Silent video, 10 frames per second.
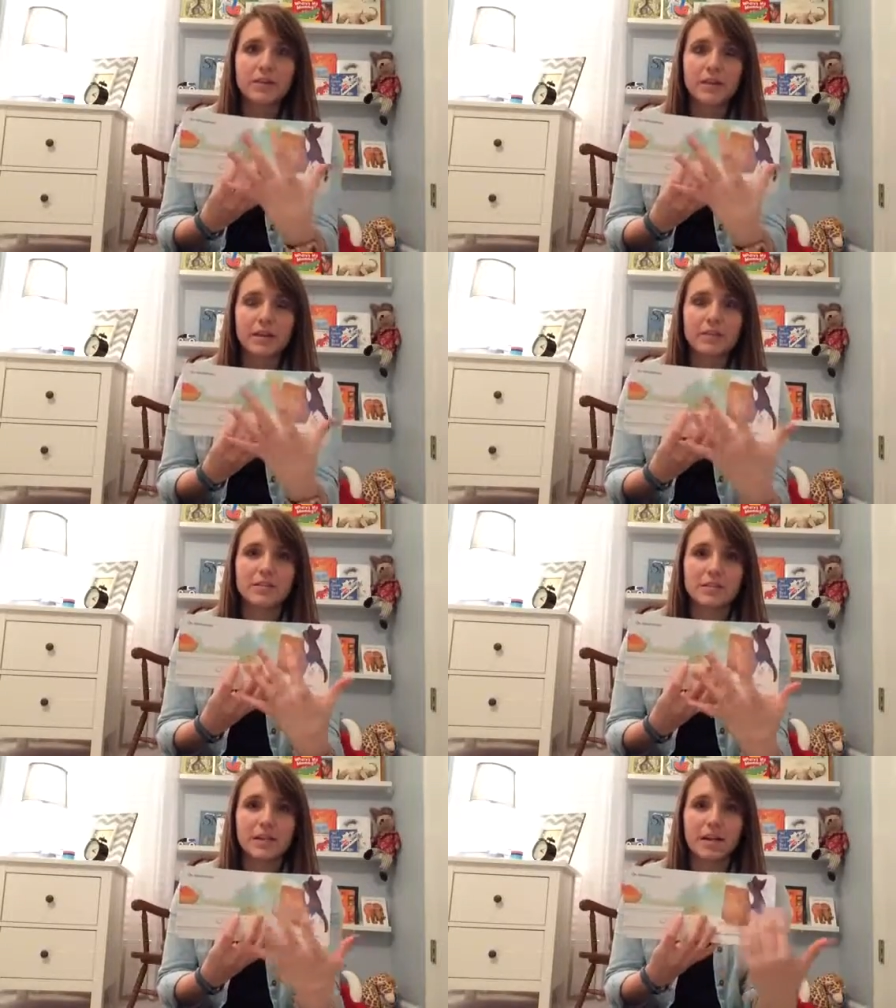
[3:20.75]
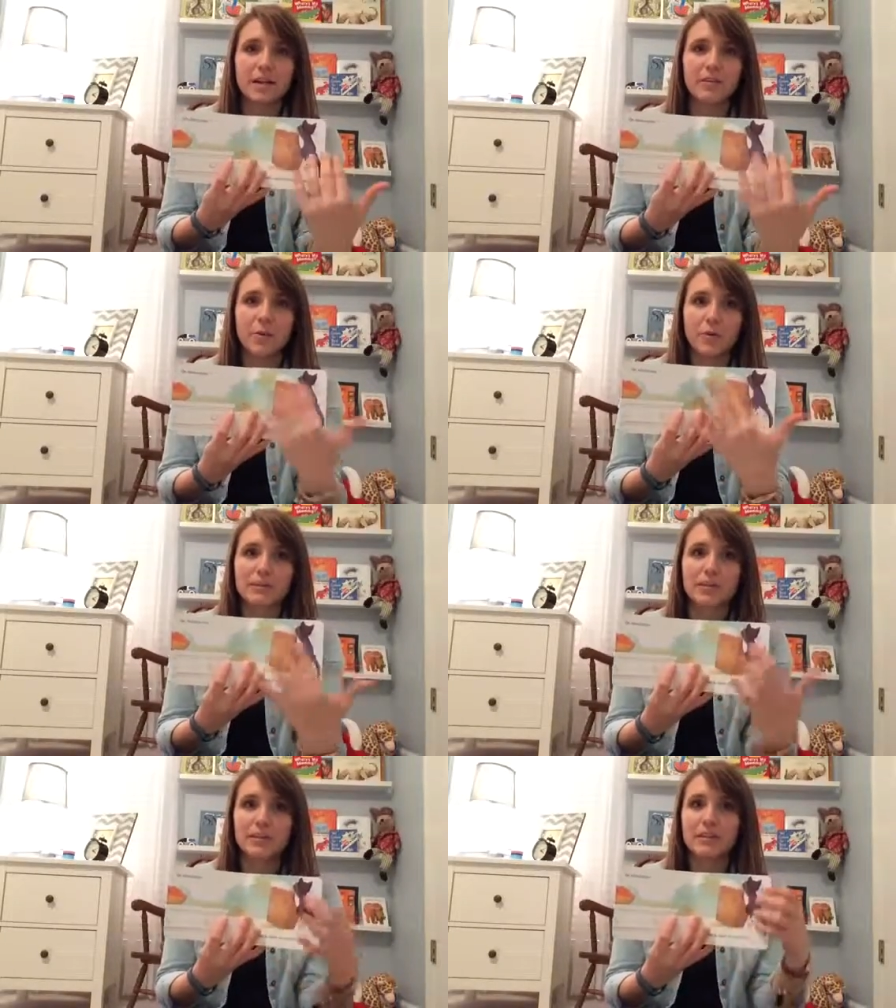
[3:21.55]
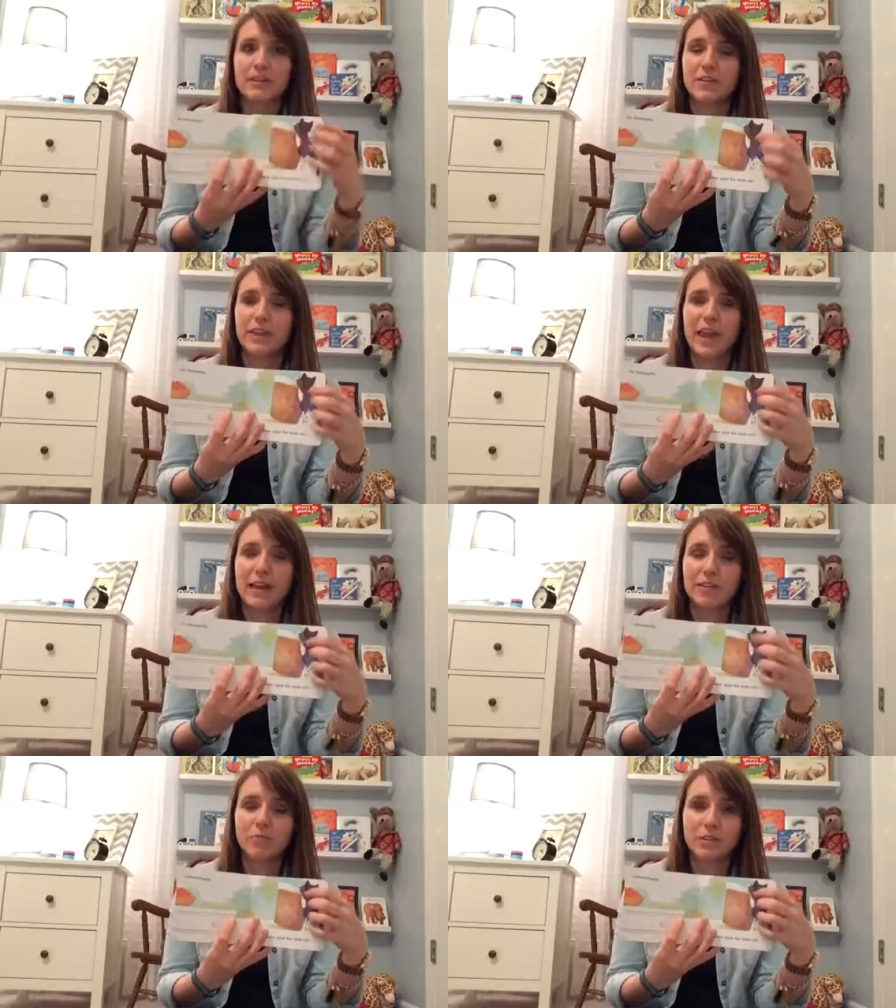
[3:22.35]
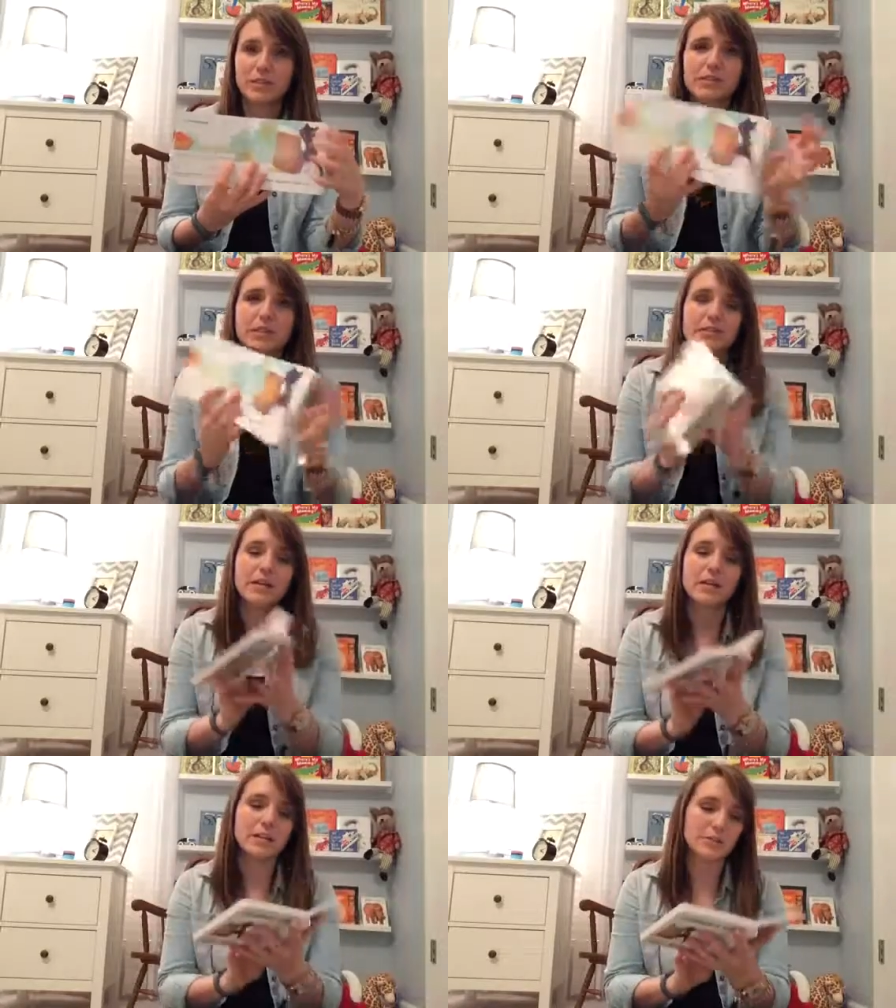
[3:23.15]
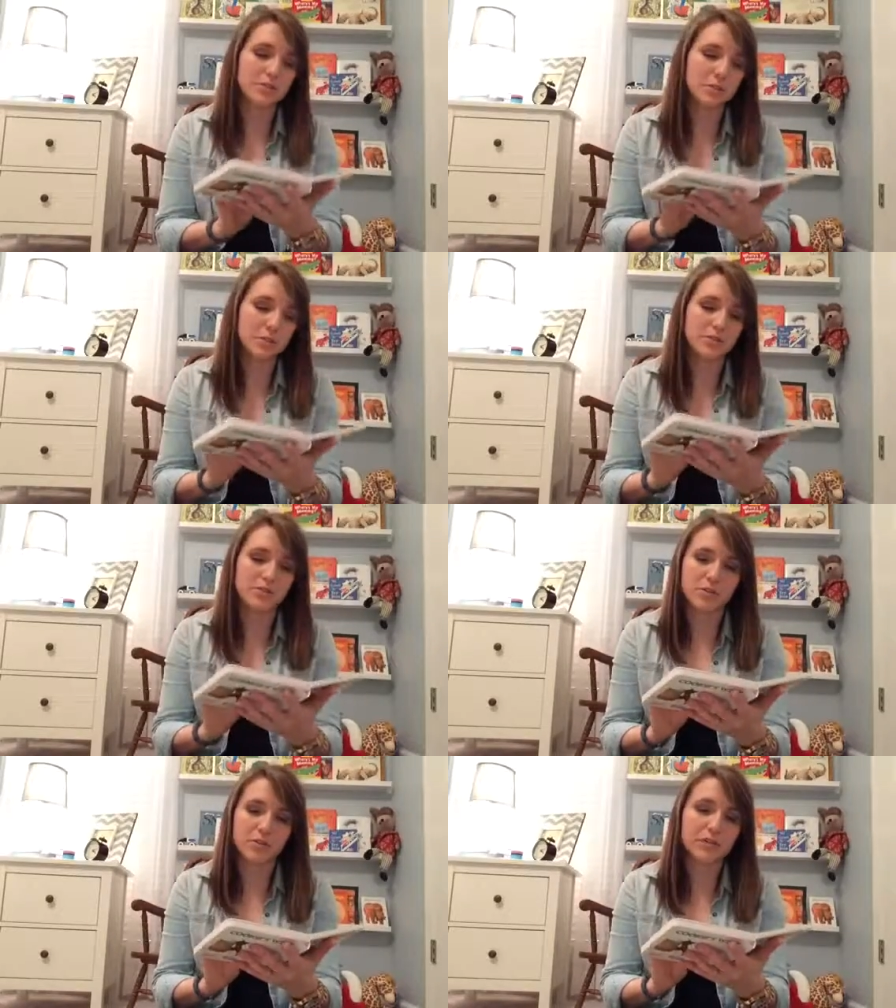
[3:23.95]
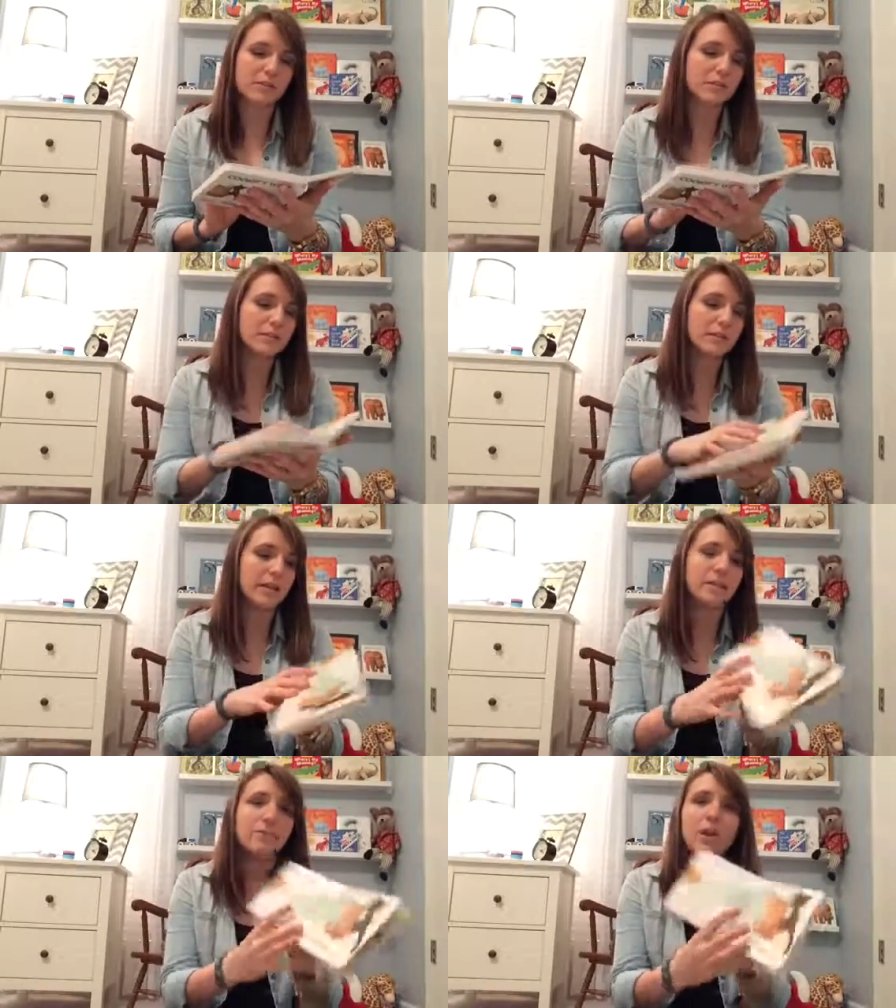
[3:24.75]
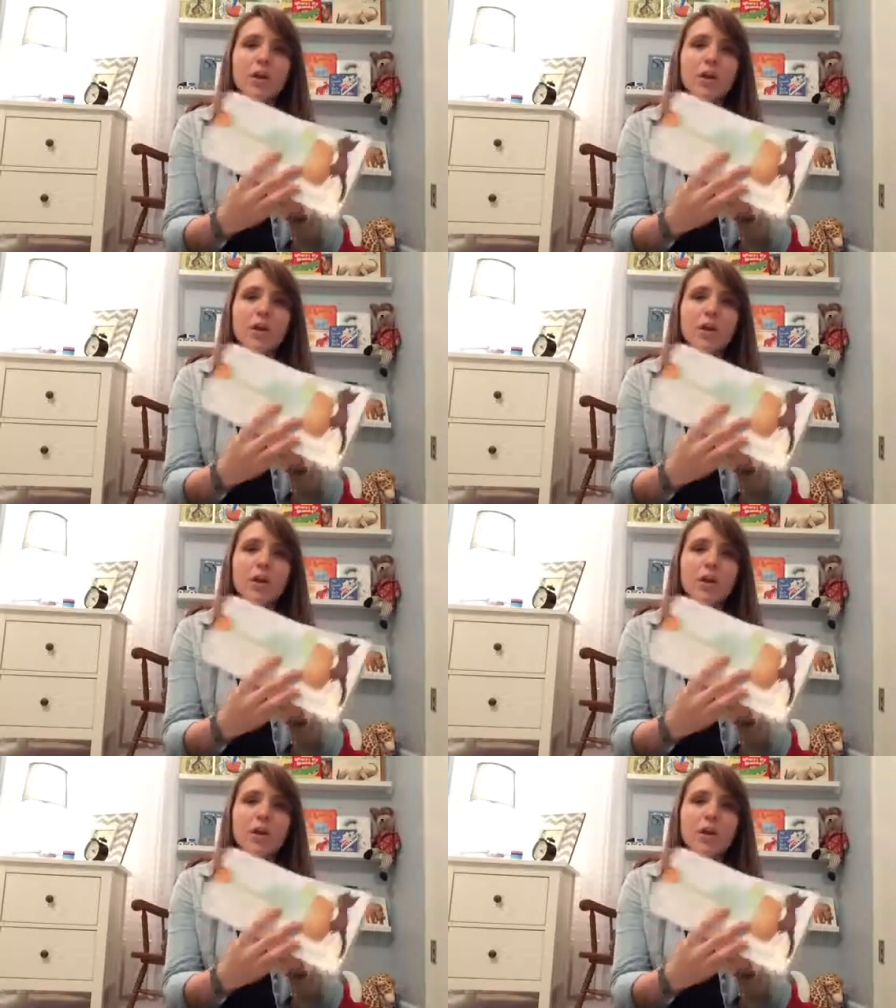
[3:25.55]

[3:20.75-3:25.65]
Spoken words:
The kids can kind of focus on things, and the cat really stands out in each of the pictures, so they're easy to see.